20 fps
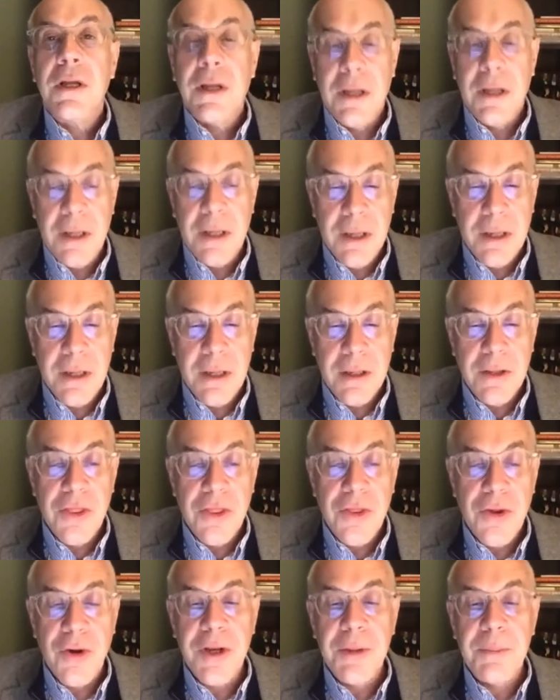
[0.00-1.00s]

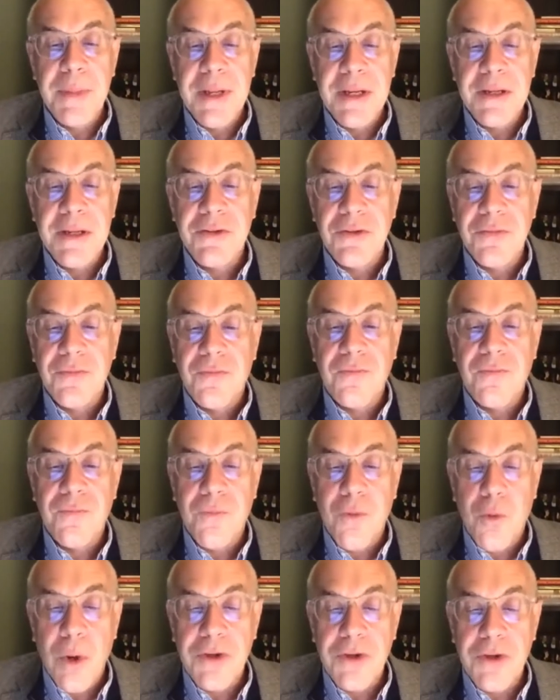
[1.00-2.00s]
30 minutes of
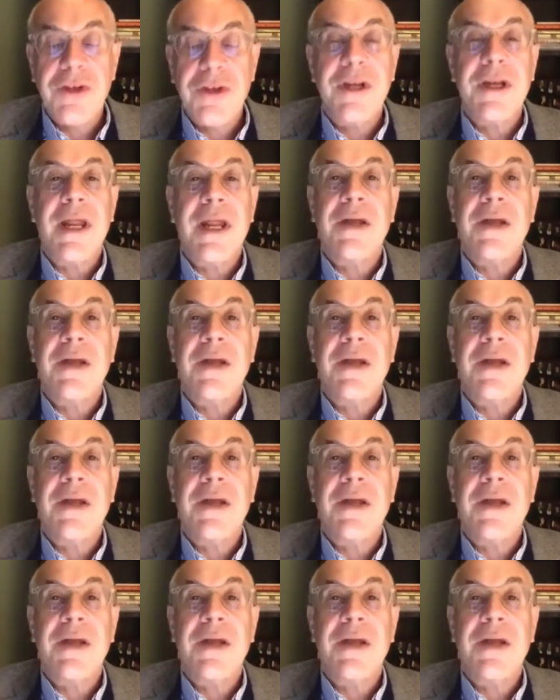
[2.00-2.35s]
question and